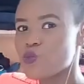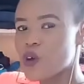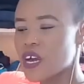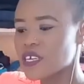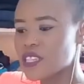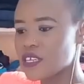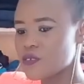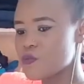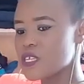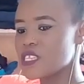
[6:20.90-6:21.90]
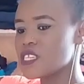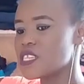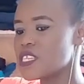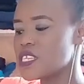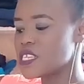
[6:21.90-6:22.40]
to work. That
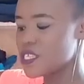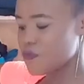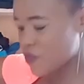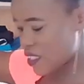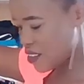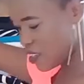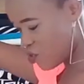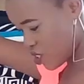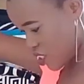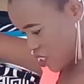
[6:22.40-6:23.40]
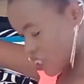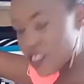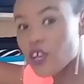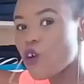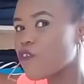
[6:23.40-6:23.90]
means, isn't it
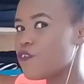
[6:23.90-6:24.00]
right? The